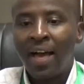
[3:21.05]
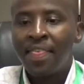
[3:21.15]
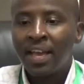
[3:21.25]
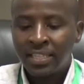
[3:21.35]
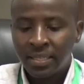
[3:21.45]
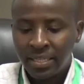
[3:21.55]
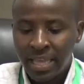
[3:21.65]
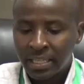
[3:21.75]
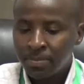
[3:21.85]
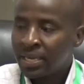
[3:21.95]

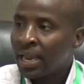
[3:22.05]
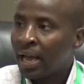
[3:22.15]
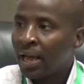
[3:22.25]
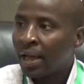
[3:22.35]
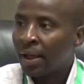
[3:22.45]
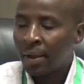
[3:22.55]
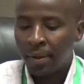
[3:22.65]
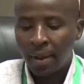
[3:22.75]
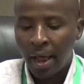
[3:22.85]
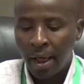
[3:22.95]
There's been
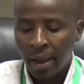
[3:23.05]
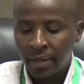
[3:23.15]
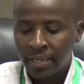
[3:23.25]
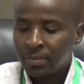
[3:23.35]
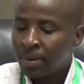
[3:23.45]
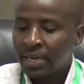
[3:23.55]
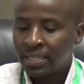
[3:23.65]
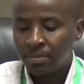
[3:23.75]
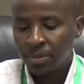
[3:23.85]
a disparity